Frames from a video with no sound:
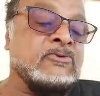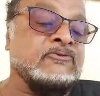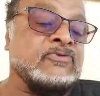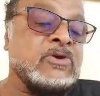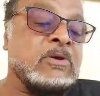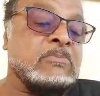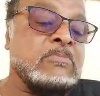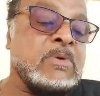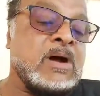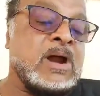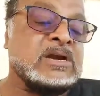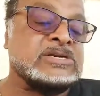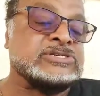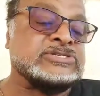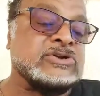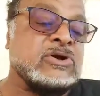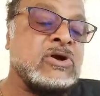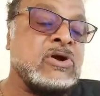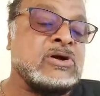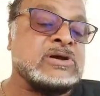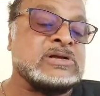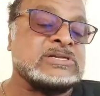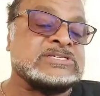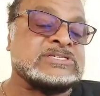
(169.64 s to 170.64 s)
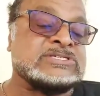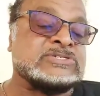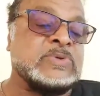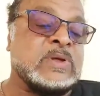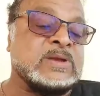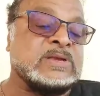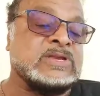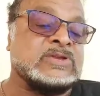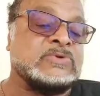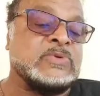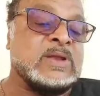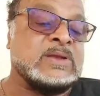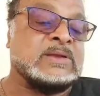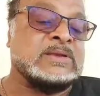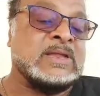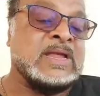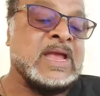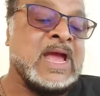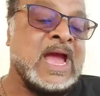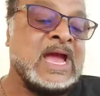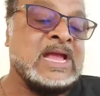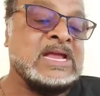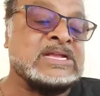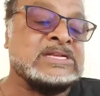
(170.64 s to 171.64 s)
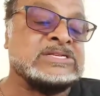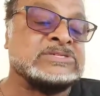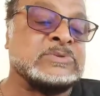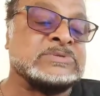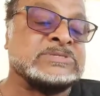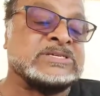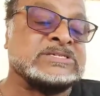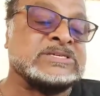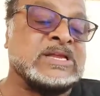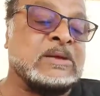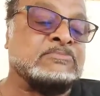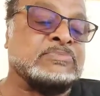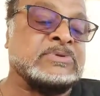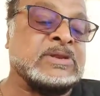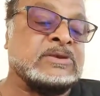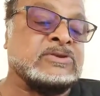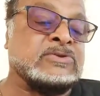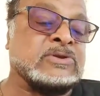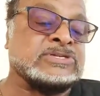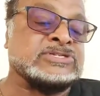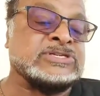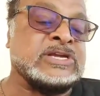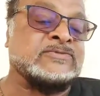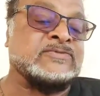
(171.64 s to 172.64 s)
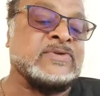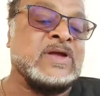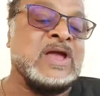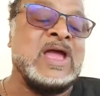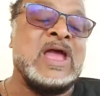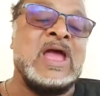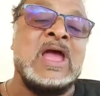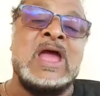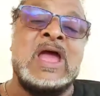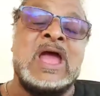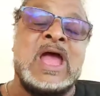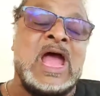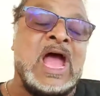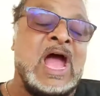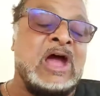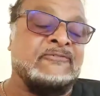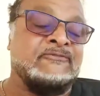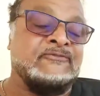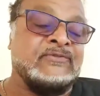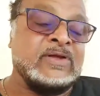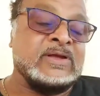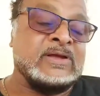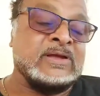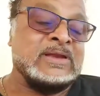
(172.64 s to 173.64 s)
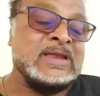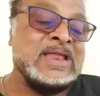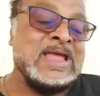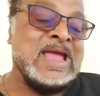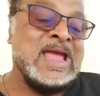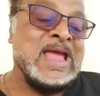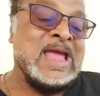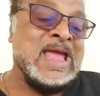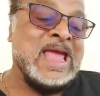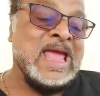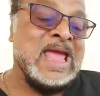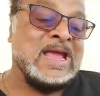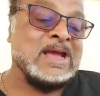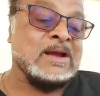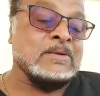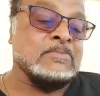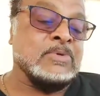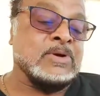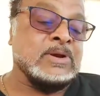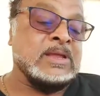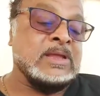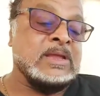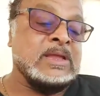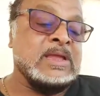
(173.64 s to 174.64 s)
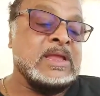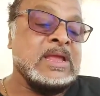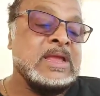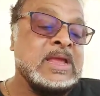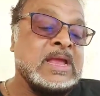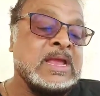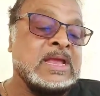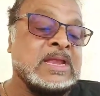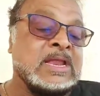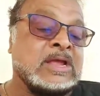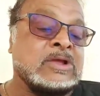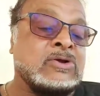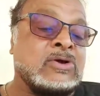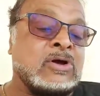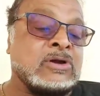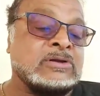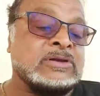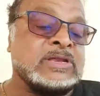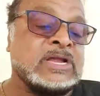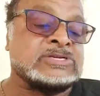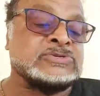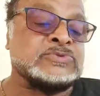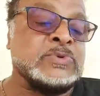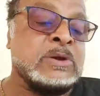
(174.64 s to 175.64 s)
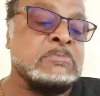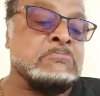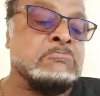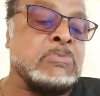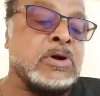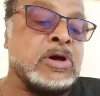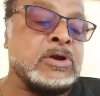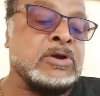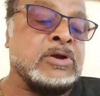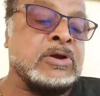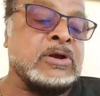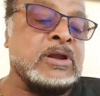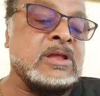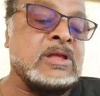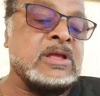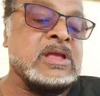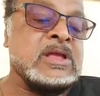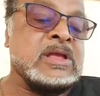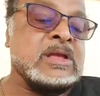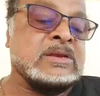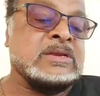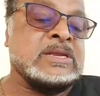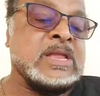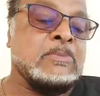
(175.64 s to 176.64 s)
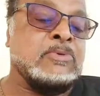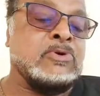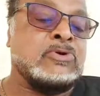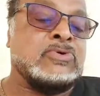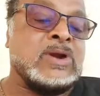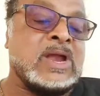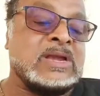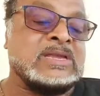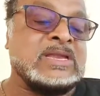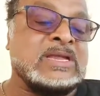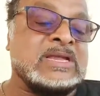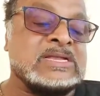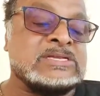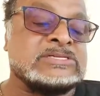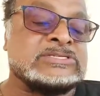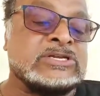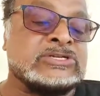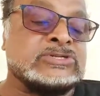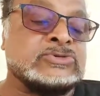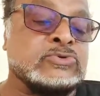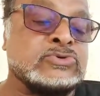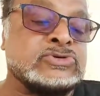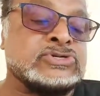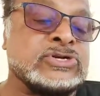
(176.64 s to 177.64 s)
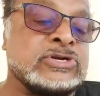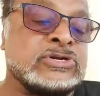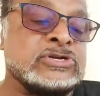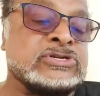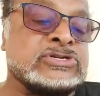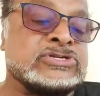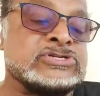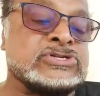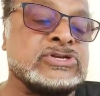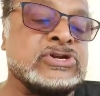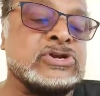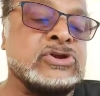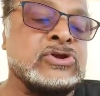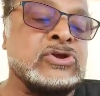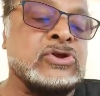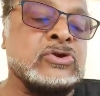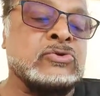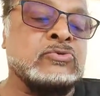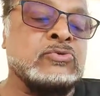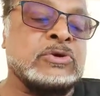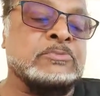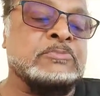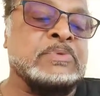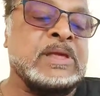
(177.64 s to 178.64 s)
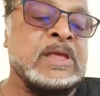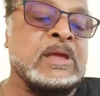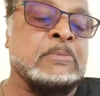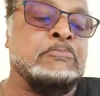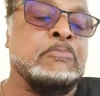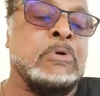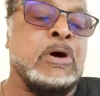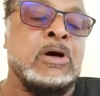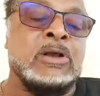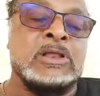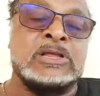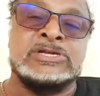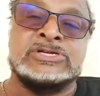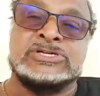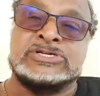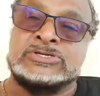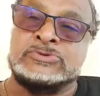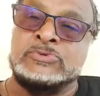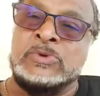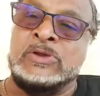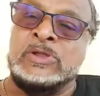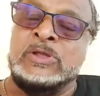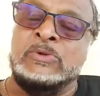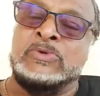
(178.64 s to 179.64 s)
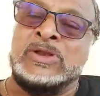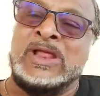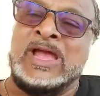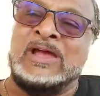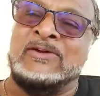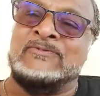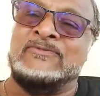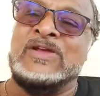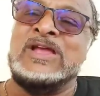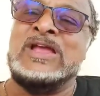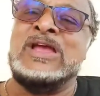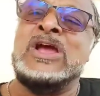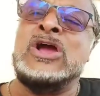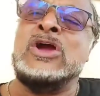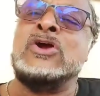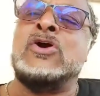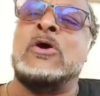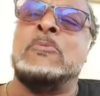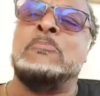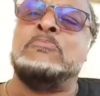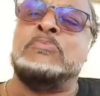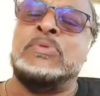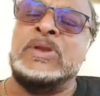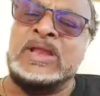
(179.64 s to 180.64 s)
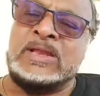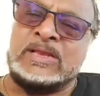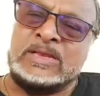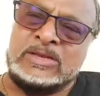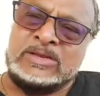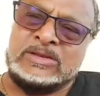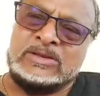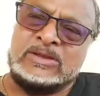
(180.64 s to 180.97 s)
From March to August 2020, Hines was attempting to achieve African hegemony in a context where modern democratic institutions would be abolished, where he would have complete